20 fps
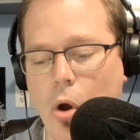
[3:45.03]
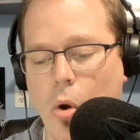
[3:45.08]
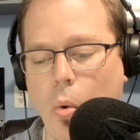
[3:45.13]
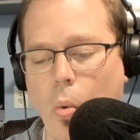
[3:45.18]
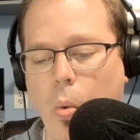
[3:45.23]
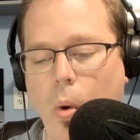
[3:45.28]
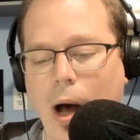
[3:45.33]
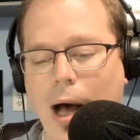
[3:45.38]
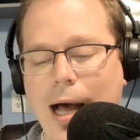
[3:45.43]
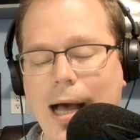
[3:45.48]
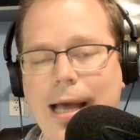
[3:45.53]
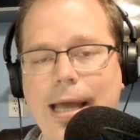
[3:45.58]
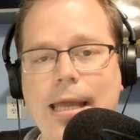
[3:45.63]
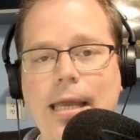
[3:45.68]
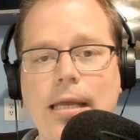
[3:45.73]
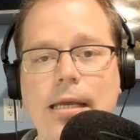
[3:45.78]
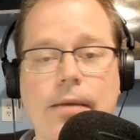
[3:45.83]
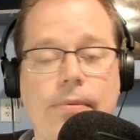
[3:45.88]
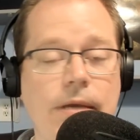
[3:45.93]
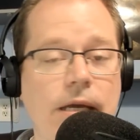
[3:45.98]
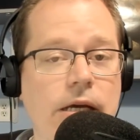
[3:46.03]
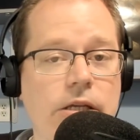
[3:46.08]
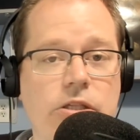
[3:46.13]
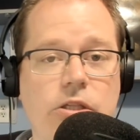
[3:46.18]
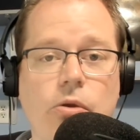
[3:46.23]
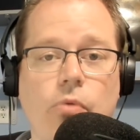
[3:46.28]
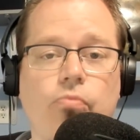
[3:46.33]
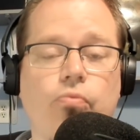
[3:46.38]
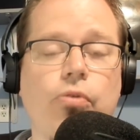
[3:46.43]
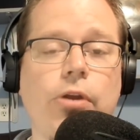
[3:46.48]
Why? Because
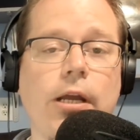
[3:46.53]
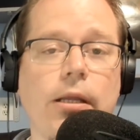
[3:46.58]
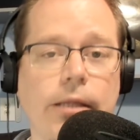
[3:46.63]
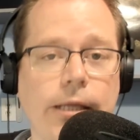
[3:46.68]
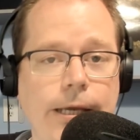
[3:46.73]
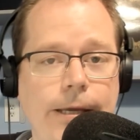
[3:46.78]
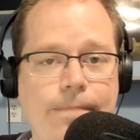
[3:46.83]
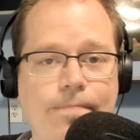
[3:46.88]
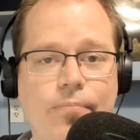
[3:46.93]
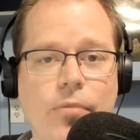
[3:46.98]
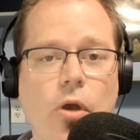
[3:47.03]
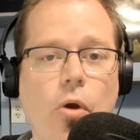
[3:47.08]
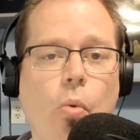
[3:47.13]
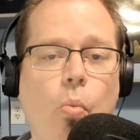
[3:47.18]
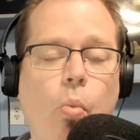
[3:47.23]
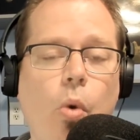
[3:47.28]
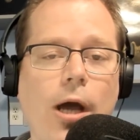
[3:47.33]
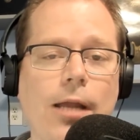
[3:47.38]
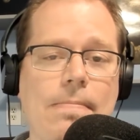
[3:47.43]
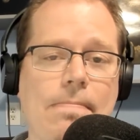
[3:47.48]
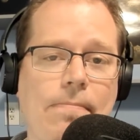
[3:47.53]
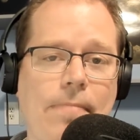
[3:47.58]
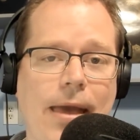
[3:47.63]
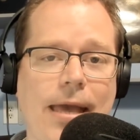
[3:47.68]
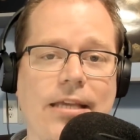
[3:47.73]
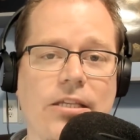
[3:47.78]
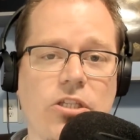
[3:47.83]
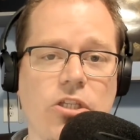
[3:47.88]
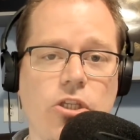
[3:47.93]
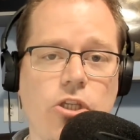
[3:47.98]
really, what
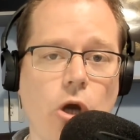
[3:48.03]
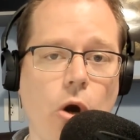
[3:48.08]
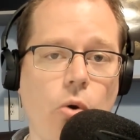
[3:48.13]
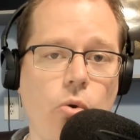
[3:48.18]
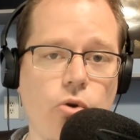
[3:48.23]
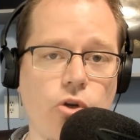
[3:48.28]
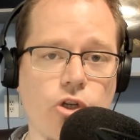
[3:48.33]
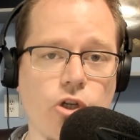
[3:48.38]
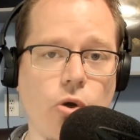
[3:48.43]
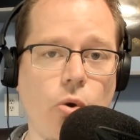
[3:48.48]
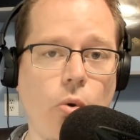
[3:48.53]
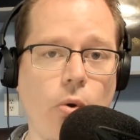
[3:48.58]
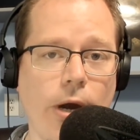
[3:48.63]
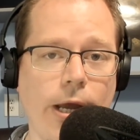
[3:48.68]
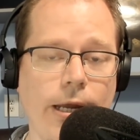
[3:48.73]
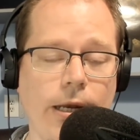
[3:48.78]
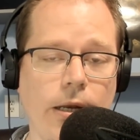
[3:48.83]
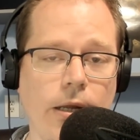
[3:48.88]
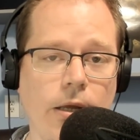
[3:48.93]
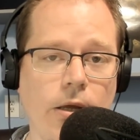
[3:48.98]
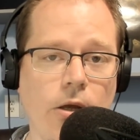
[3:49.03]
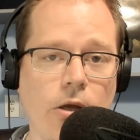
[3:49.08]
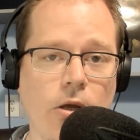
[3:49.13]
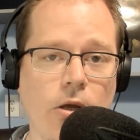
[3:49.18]
makes Dogecoin